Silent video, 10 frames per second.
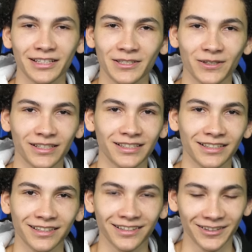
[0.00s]
It's
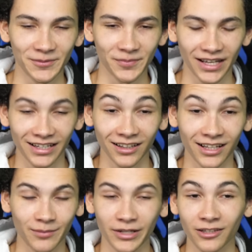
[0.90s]
crazy. And a
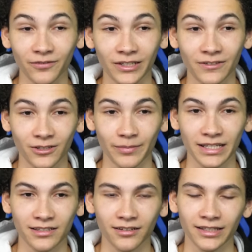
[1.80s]
lot of my other videos are
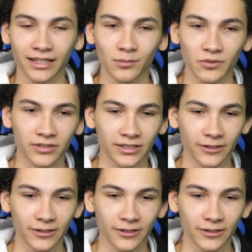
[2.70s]
based on the animals.